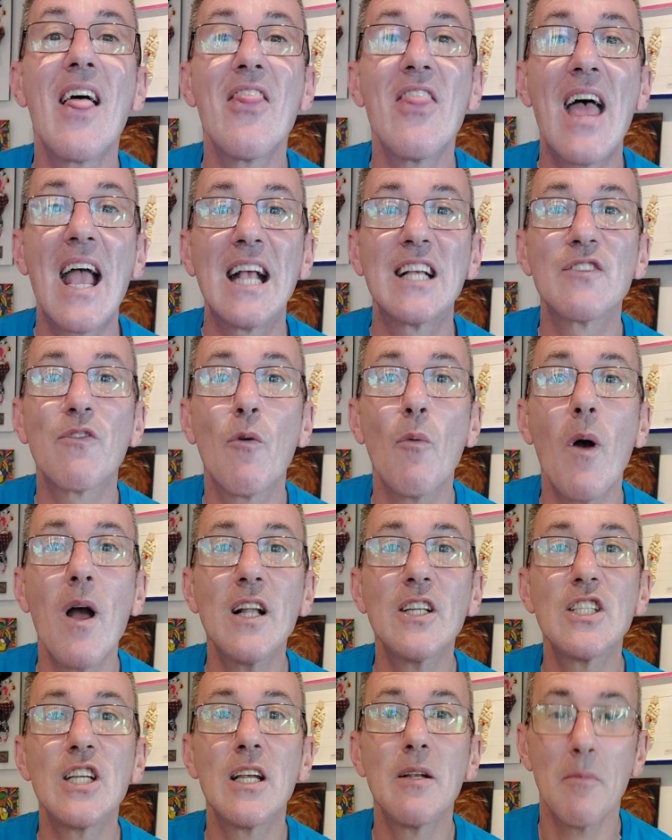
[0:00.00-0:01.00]
Thanks for
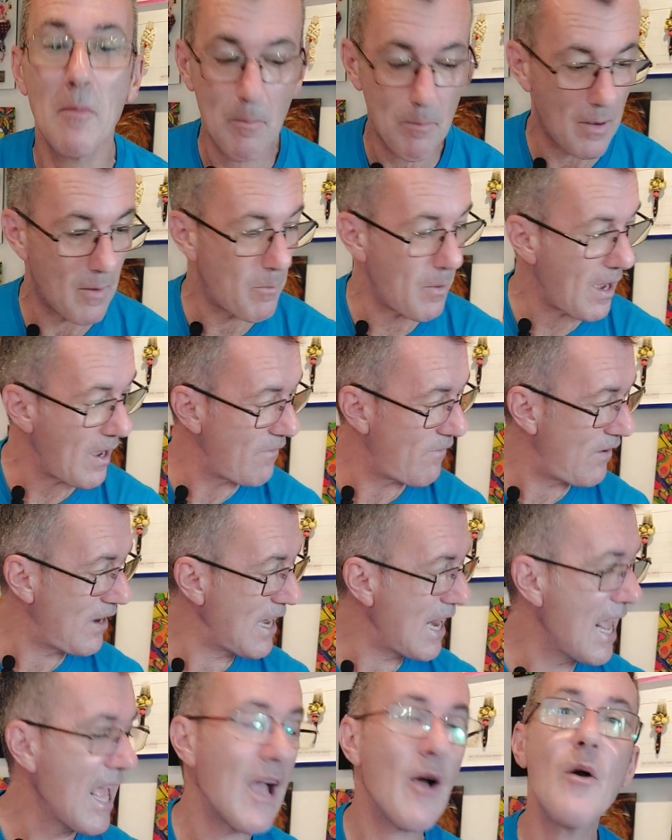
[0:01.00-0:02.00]
watching. Bye-bye for
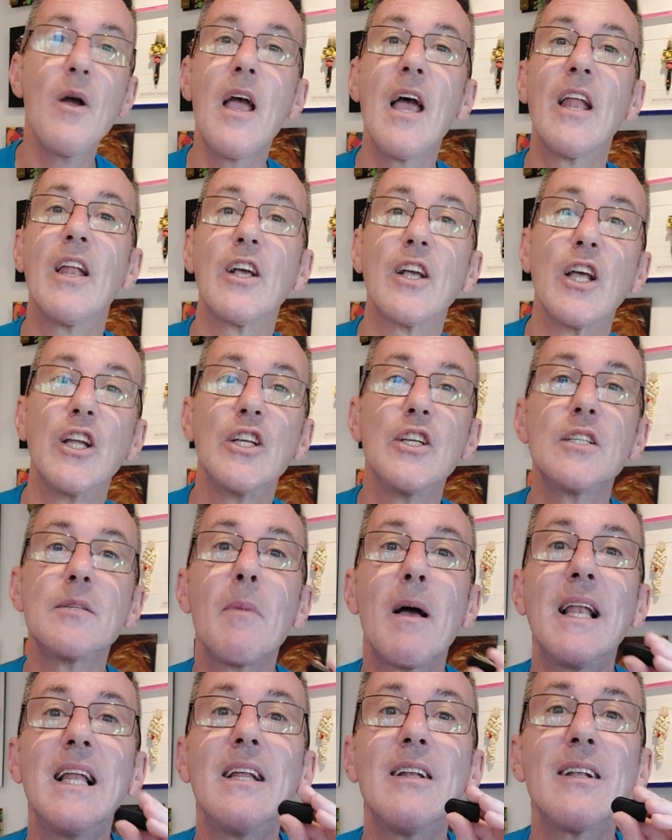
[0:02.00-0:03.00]
now. And I'm going to use
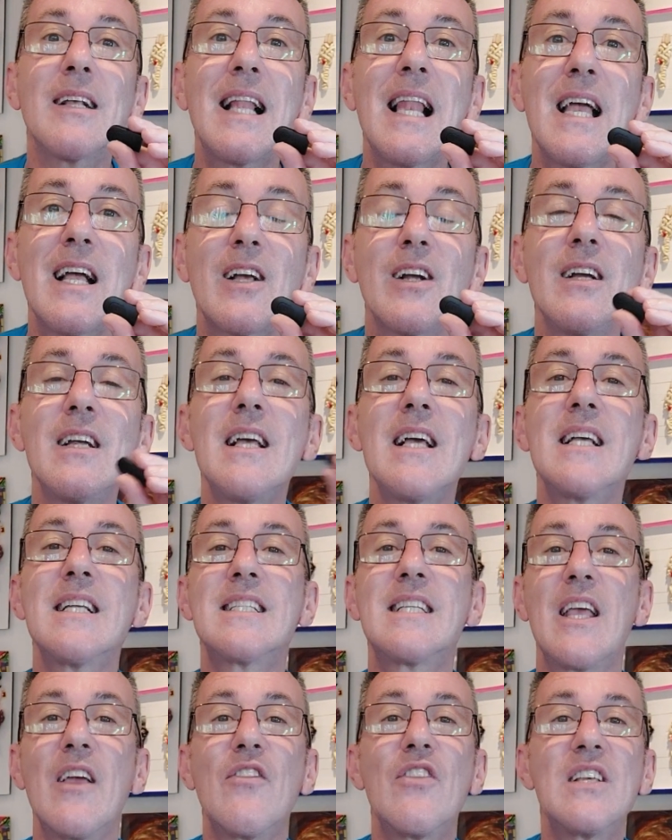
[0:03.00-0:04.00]
my little clicker,
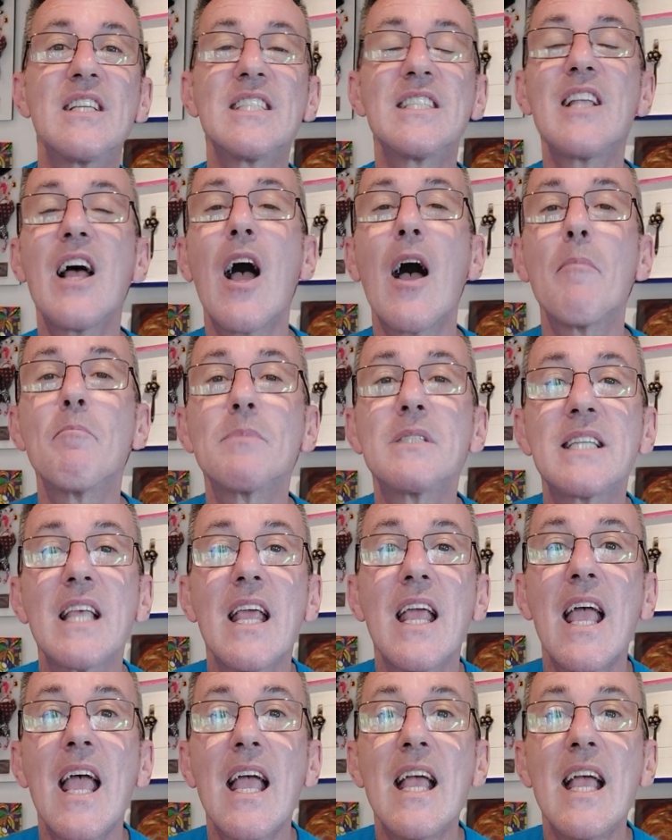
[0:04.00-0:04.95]
see if this stops.